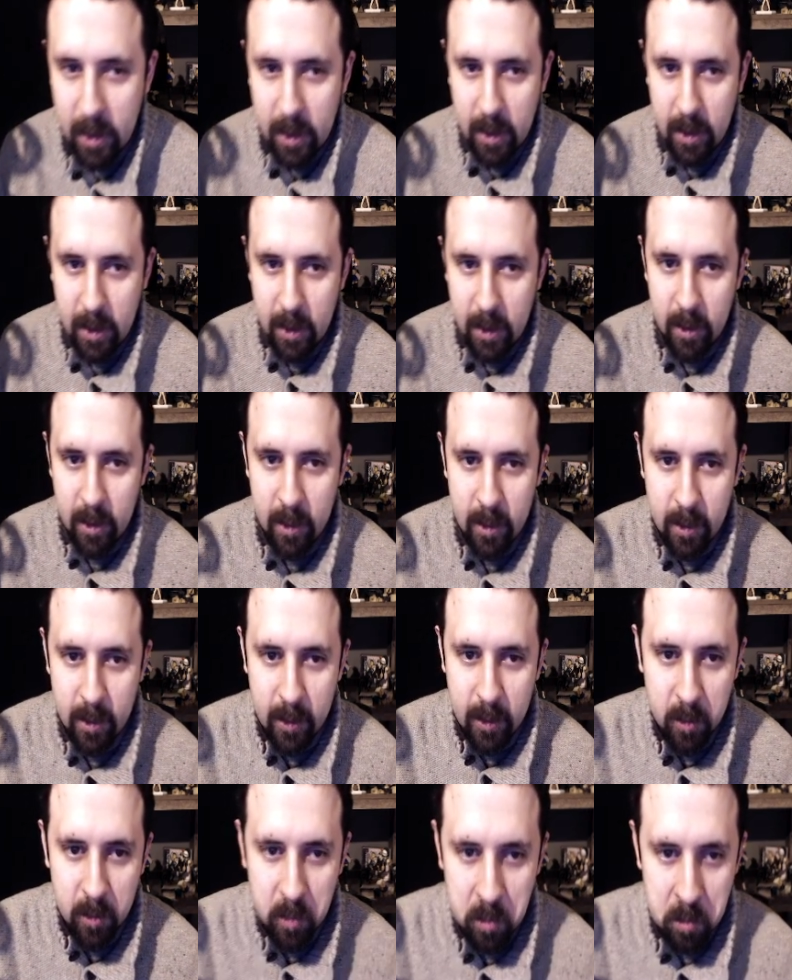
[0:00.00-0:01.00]
And
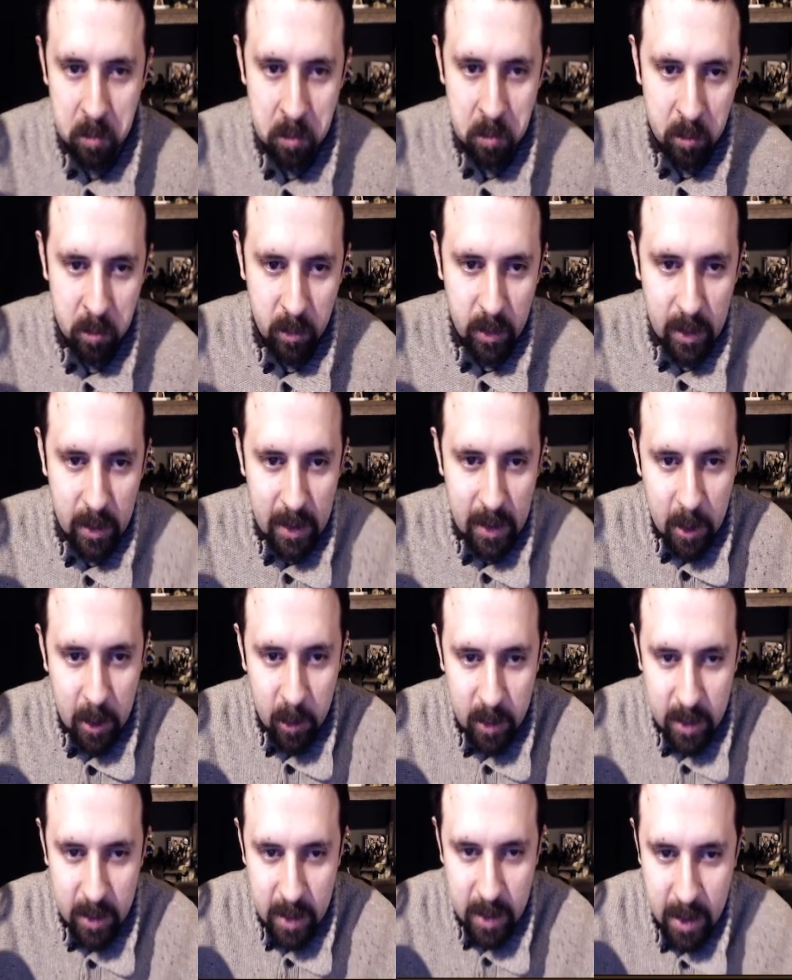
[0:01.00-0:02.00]

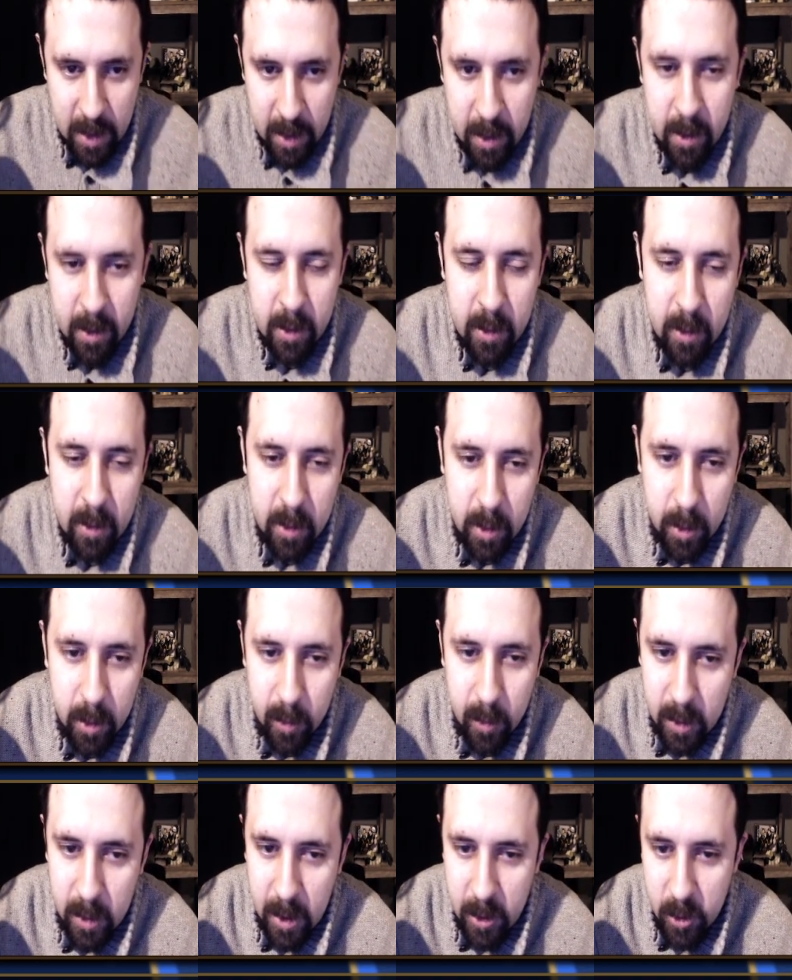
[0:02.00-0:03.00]
outside
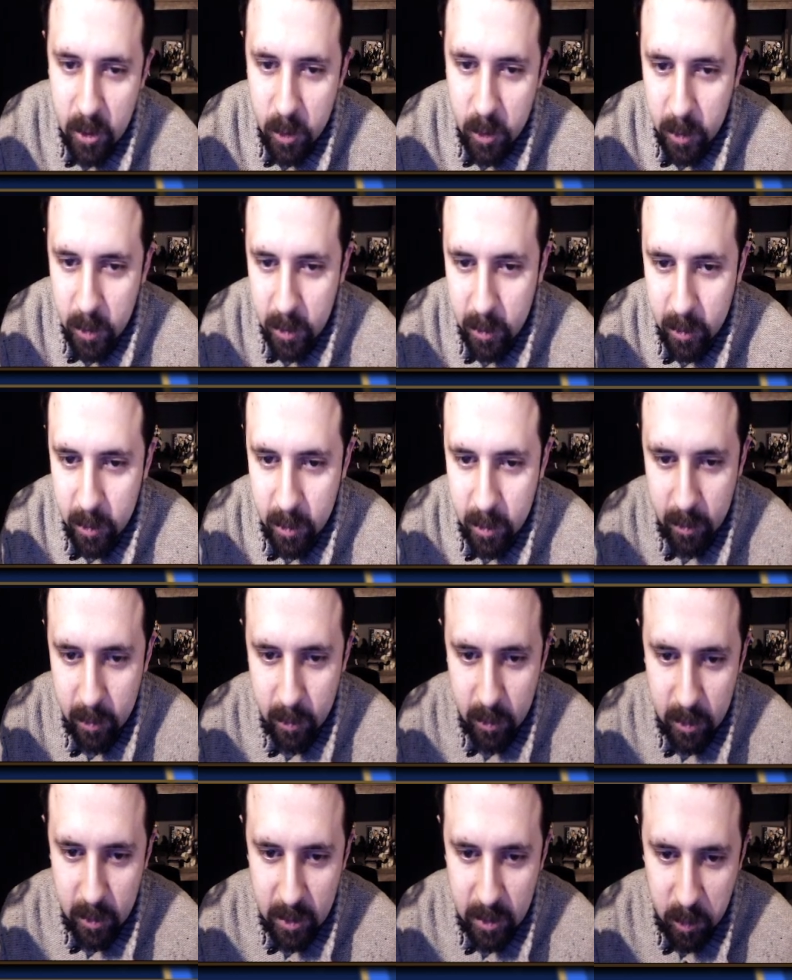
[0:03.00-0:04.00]
of Clash of Wills,
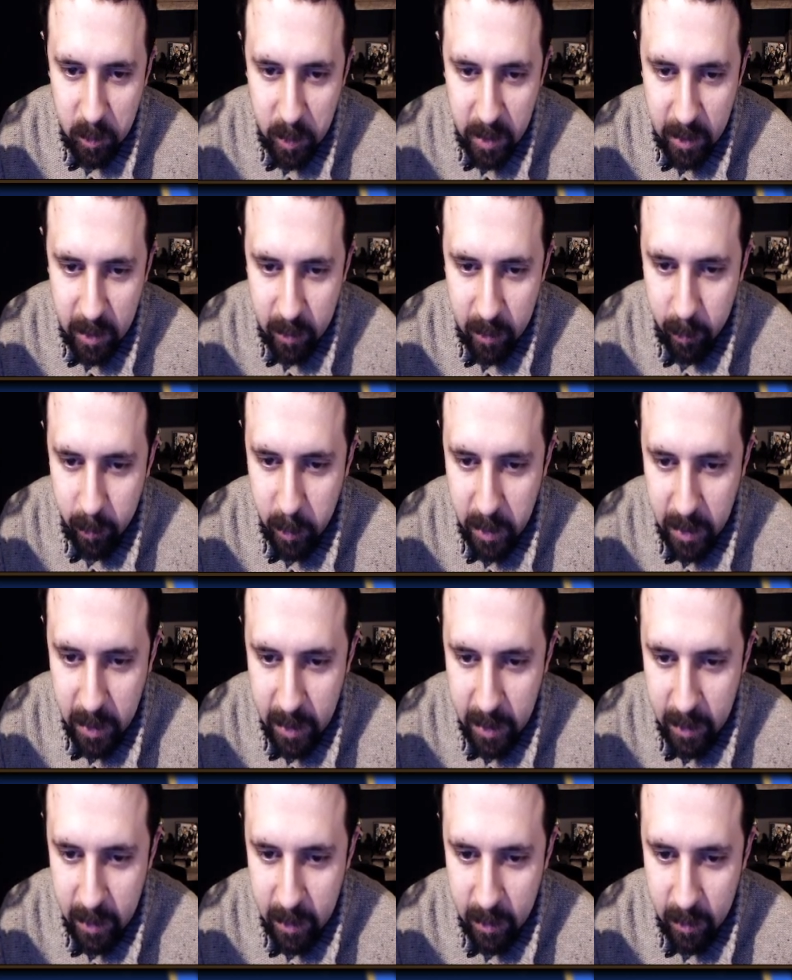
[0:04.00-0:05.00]
she's beaten
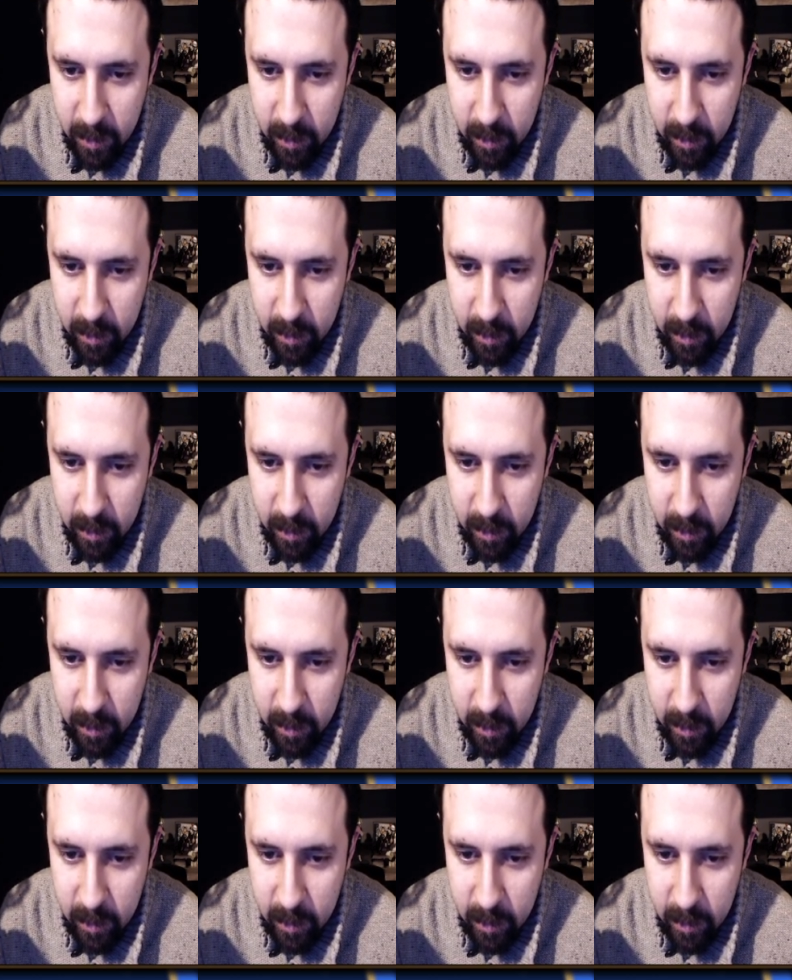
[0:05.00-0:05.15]
by